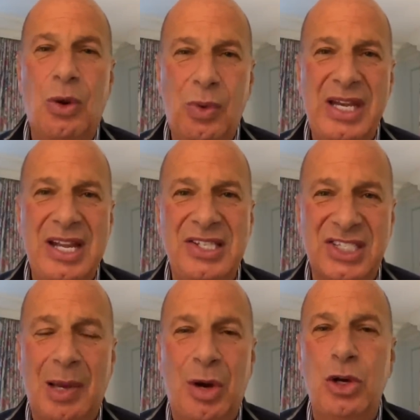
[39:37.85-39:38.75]
We need
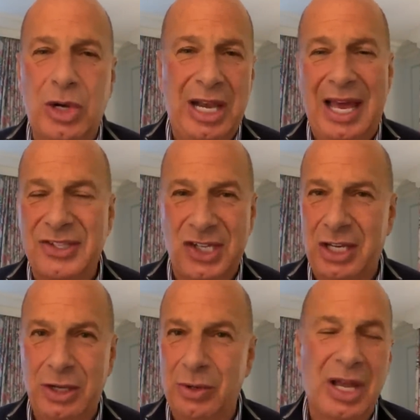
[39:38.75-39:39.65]
someone who can
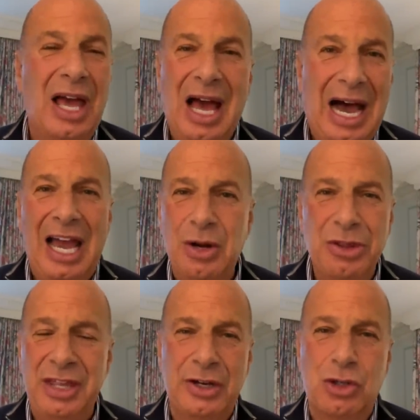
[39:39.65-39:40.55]
execute. I don't
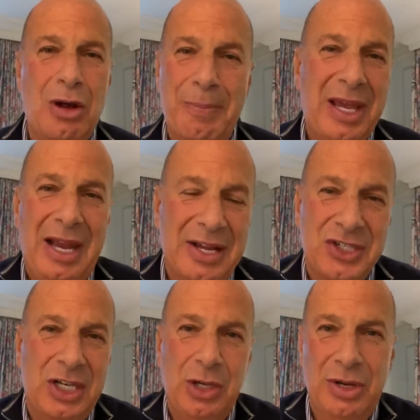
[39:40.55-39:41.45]
think Trump can execute at